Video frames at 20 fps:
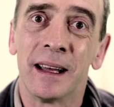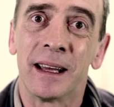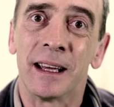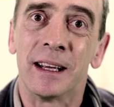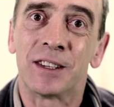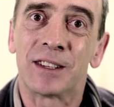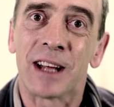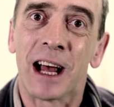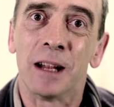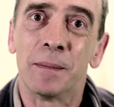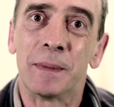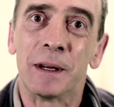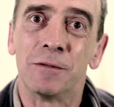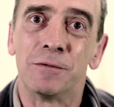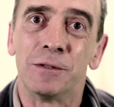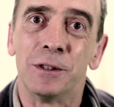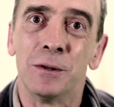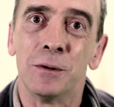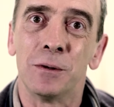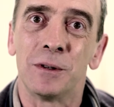he shall be
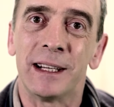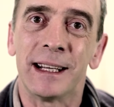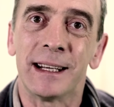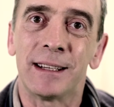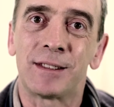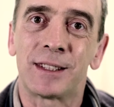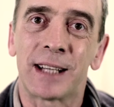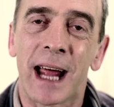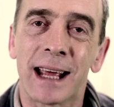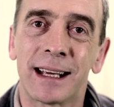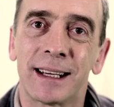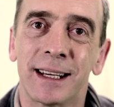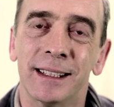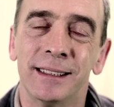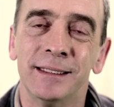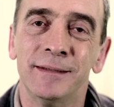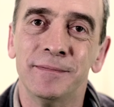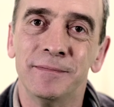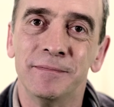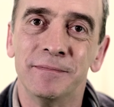rudely
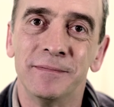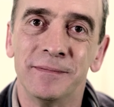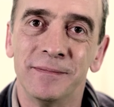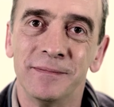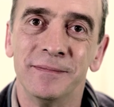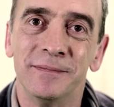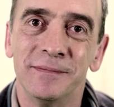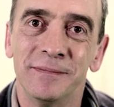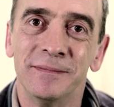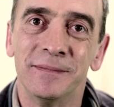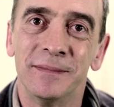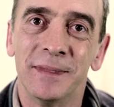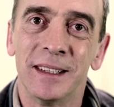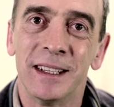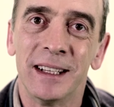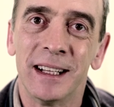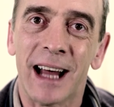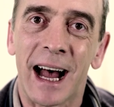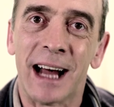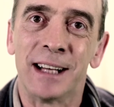taken
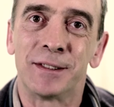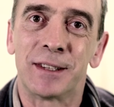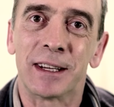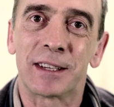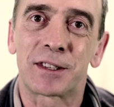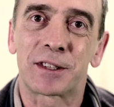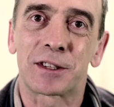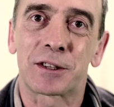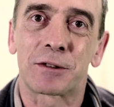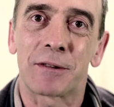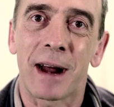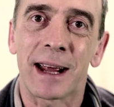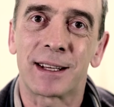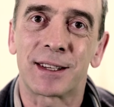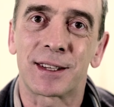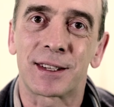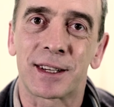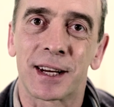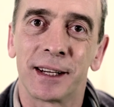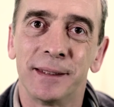and
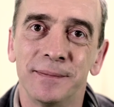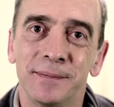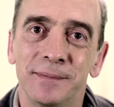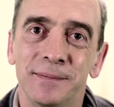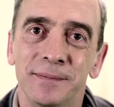disgraced.